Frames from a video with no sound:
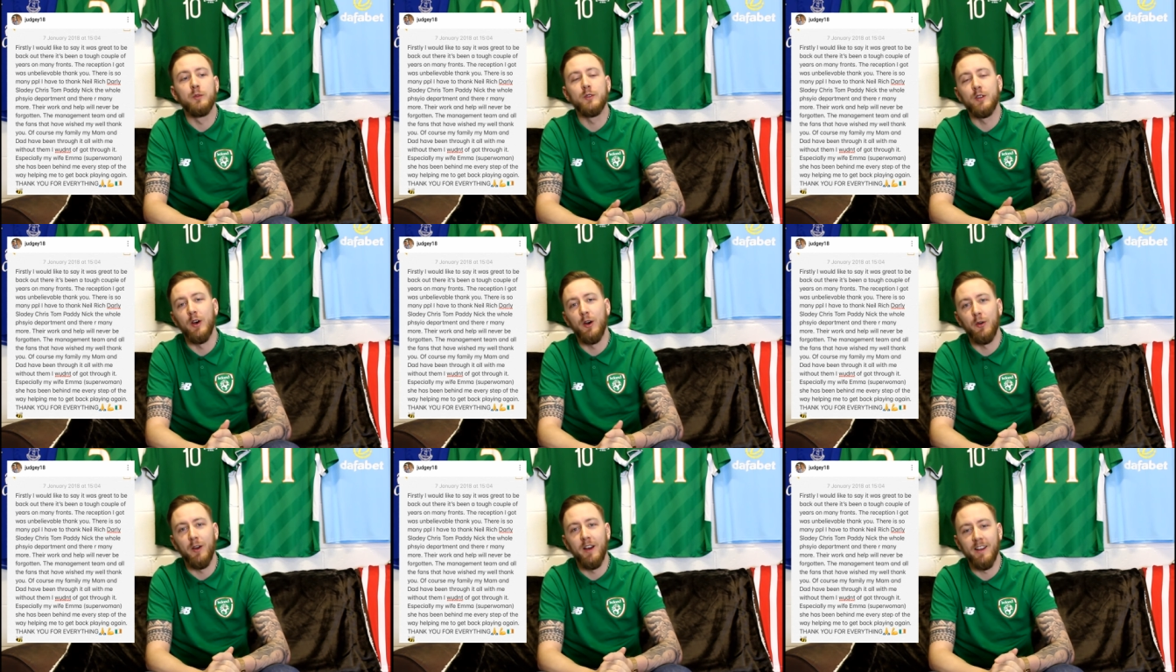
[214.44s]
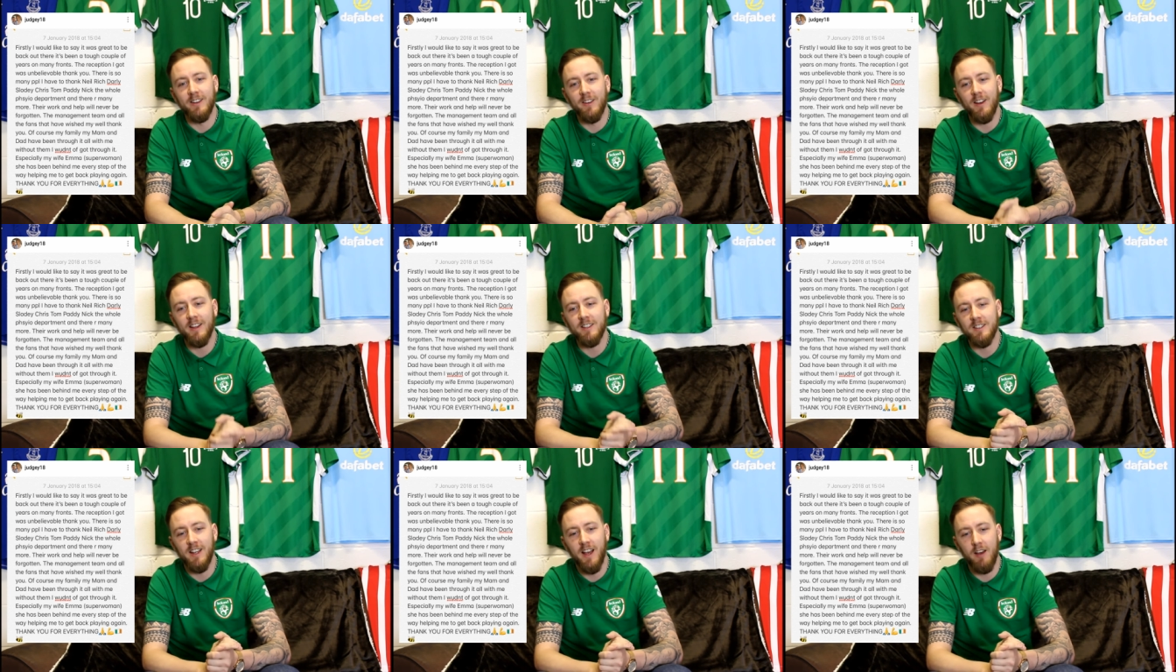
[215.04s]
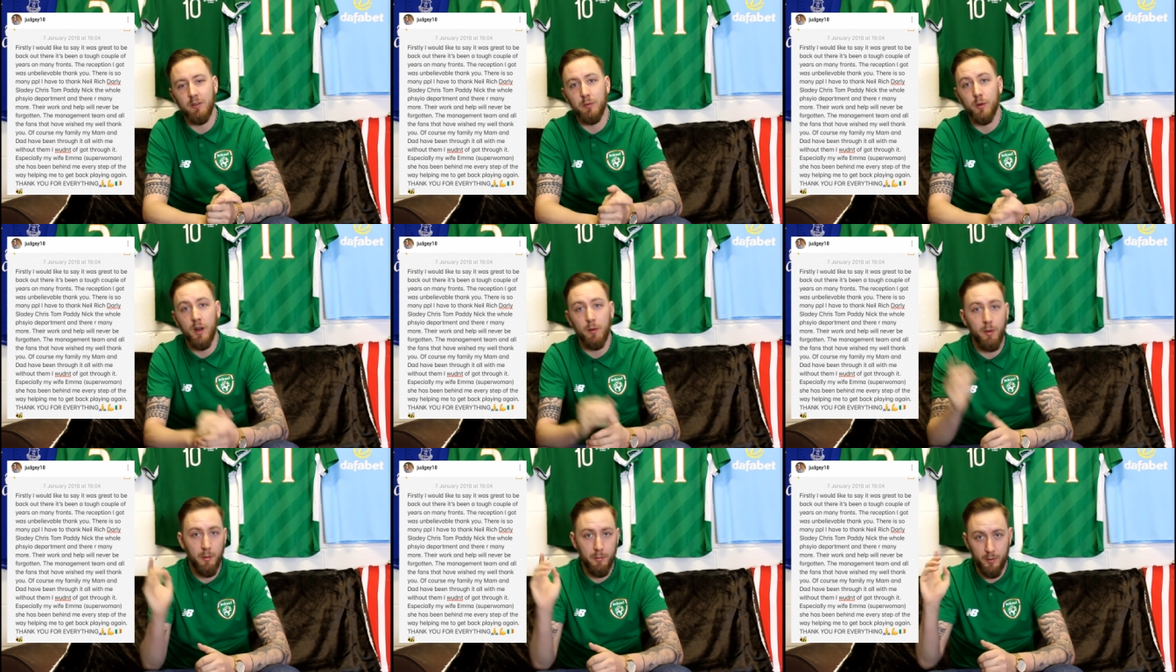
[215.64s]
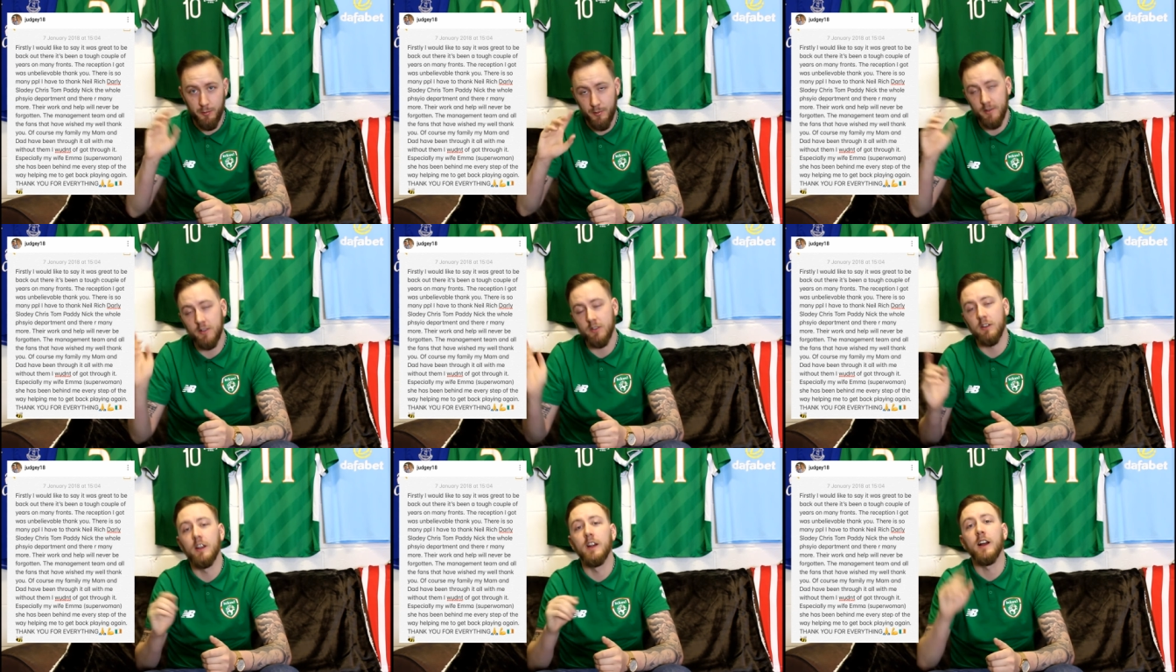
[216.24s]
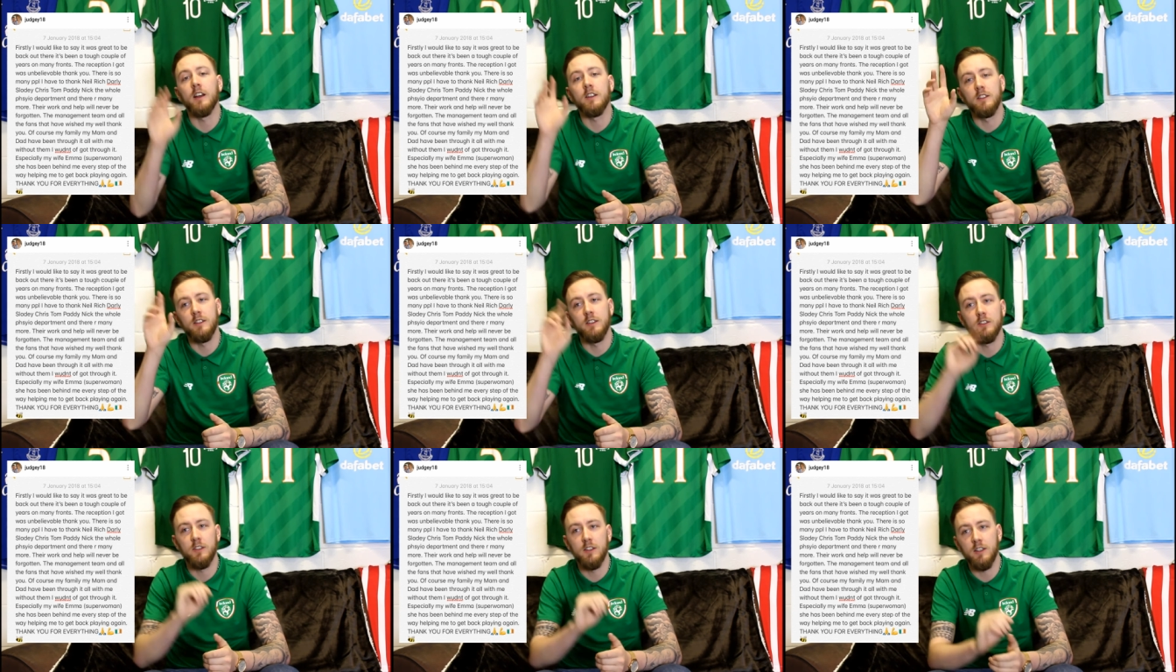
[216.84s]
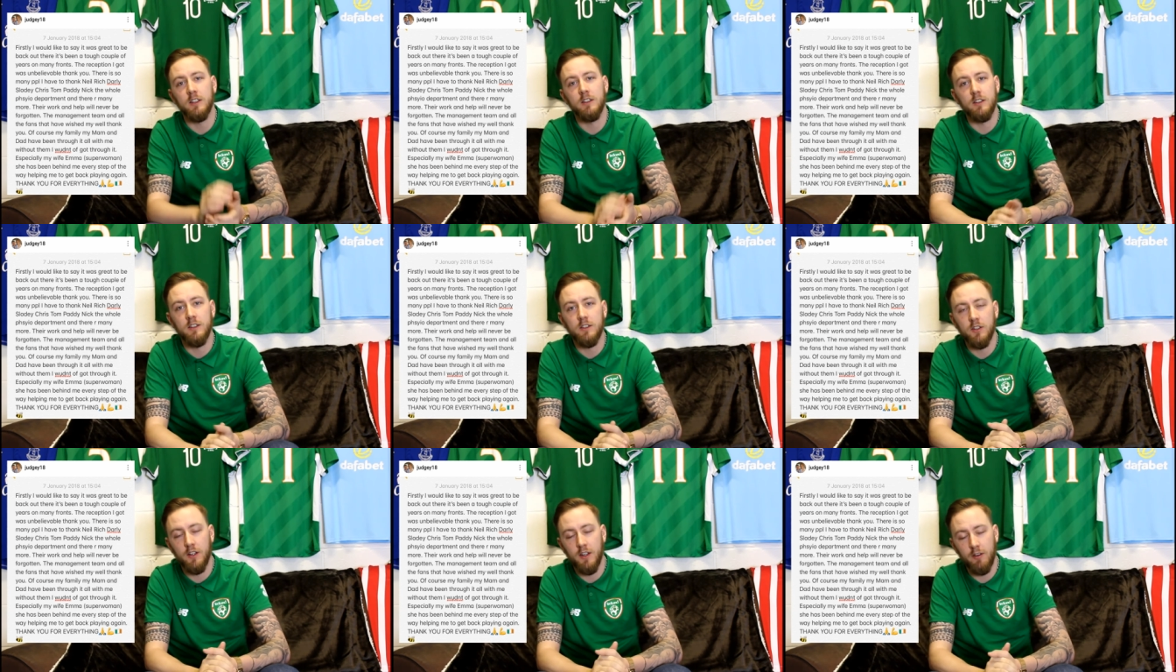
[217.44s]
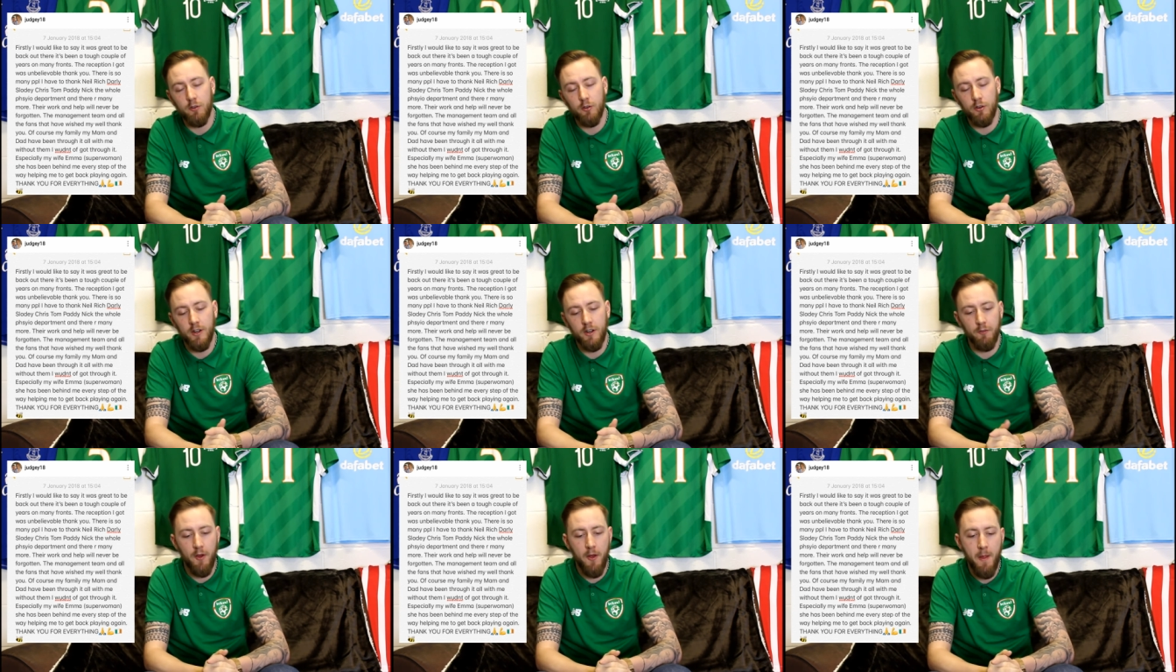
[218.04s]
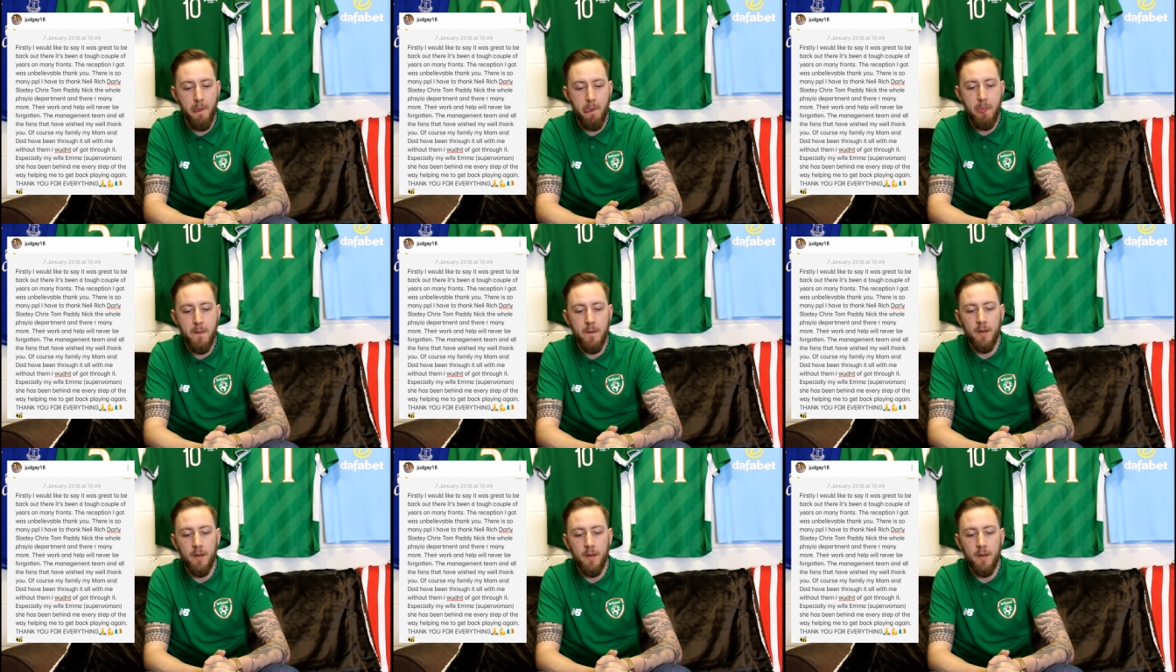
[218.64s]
so uh, I don't actually have it, but I'll pop it up on the screen actually, so you can so you can have a read of it.